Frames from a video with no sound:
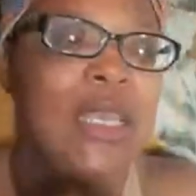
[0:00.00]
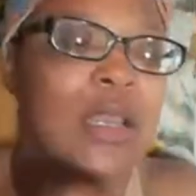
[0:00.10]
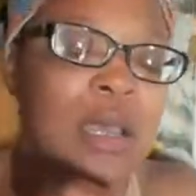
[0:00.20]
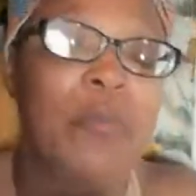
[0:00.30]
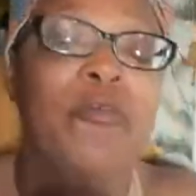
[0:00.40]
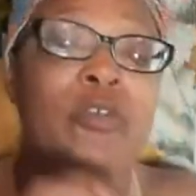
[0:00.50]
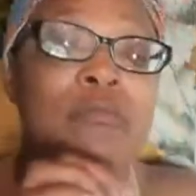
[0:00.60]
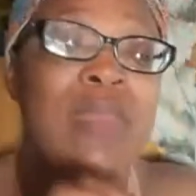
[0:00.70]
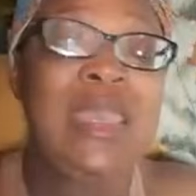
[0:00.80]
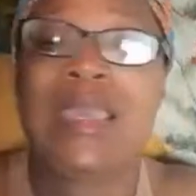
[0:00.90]
up for
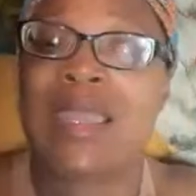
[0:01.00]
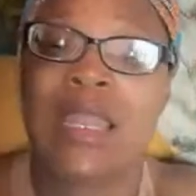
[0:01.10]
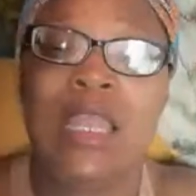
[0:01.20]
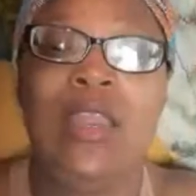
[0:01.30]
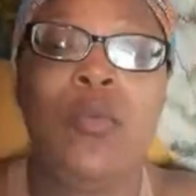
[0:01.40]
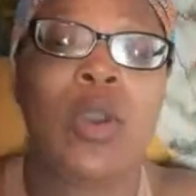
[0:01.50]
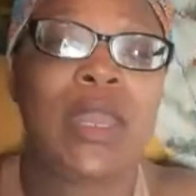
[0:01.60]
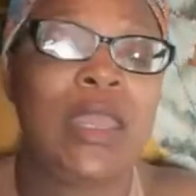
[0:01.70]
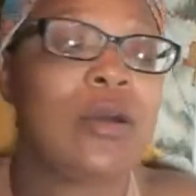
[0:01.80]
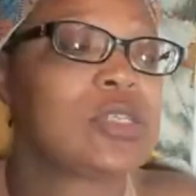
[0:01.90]
me and anyone
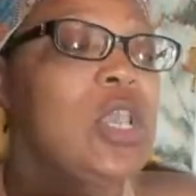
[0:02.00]
else,